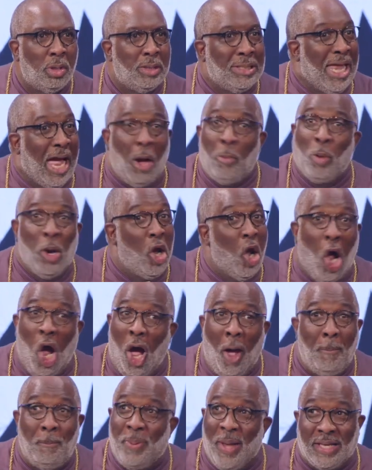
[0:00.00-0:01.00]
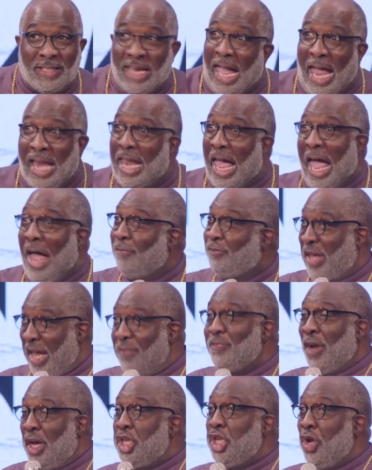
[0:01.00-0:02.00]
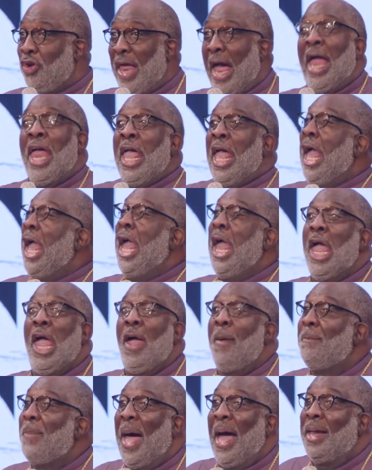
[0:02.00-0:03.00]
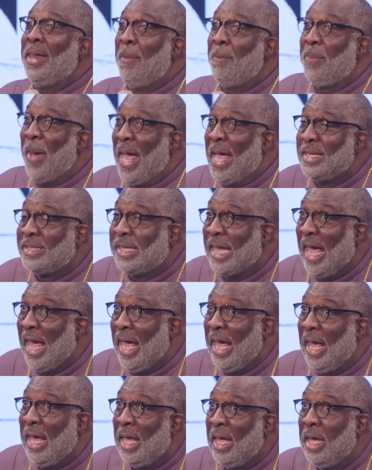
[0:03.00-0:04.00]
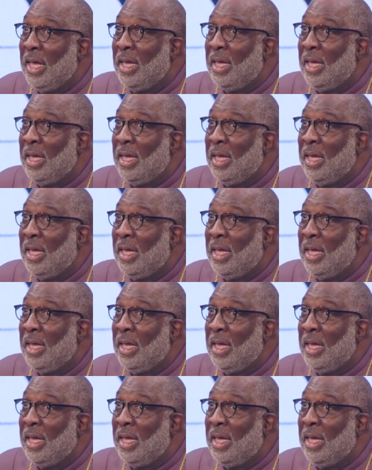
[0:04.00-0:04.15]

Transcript: Now, we're all busy. I, I've given you that. Everybody busy.